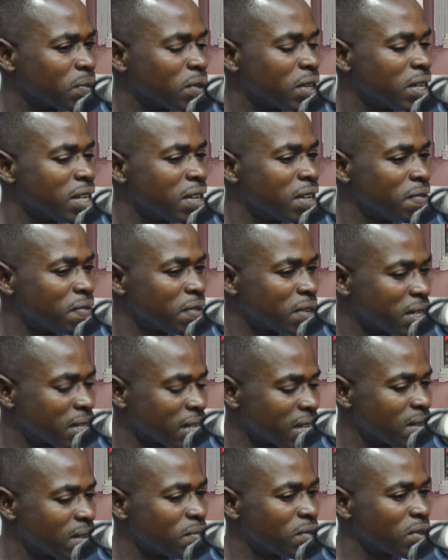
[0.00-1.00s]
every
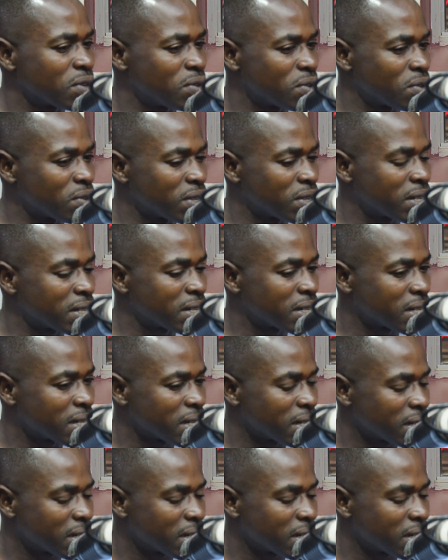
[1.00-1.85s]
time we don't